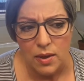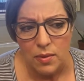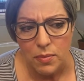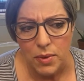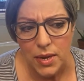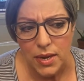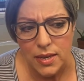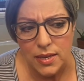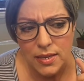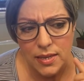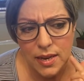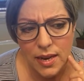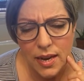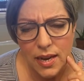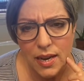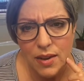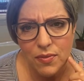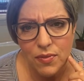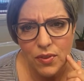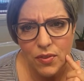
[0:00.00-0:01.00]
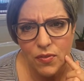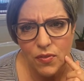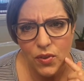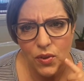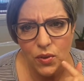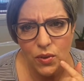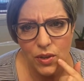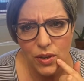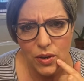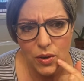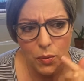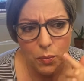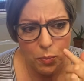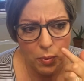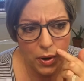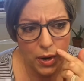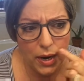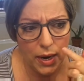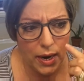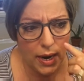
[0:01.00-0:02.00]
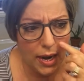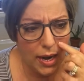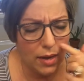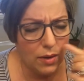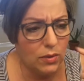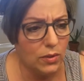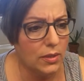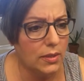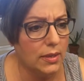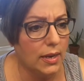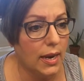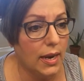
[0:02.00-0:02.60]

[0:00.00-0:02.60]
because I have a few little breakouts,